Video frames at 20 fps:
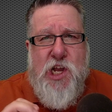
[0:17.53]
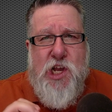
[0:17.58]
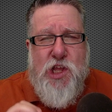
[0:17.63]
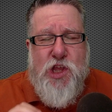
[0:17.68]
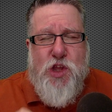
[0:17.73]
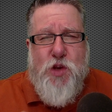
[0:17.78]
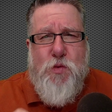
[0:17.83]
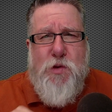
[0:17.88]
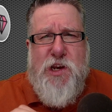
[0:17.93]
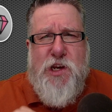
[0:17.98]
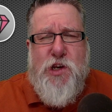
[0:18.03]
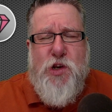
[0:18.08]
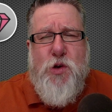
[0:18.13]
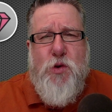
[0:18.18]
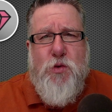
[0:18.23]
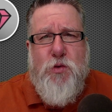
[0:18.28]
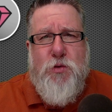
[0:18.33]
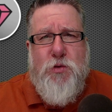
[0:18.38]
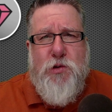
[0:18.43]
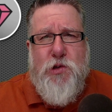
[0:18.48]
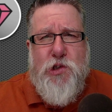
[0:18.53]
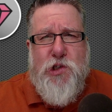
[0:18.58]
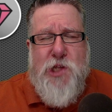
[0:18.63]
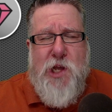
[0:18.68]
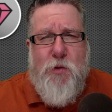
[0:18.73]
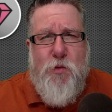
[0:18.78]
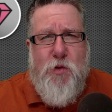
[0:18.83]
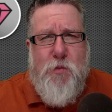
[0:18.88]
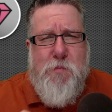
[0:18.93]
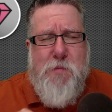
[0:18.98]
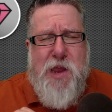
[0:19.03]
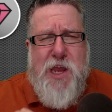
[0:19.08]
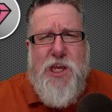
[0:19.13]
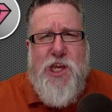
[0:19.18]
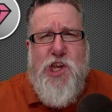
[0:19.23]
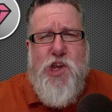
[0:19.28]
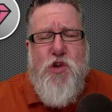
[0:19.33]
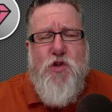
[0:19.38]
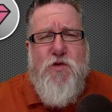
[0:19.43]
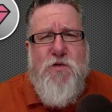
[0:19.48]
Three tools that will make
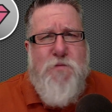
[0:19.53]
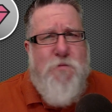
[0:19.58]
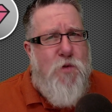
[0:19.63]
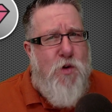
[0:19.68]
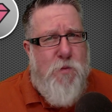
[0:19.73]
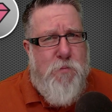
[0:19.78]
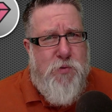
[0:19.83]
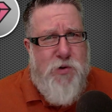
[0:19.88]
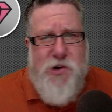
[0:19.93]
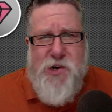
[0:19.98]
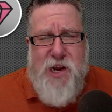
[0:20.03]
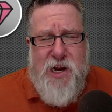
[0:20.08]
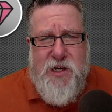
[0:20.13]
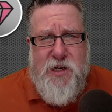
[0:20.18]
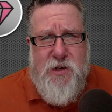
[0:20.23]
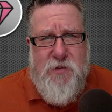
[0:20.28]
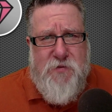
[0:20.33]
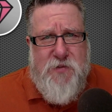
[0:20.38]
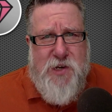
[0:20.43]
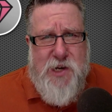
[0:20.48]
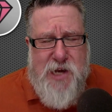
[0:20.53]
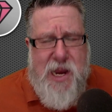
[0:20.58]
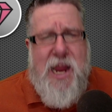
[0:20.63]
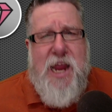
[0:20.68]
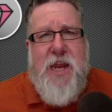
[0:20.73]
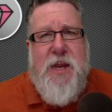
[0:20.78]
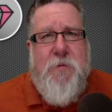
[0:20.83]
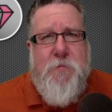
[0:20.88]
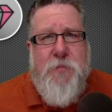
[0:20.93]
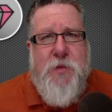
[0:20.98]
you more productive today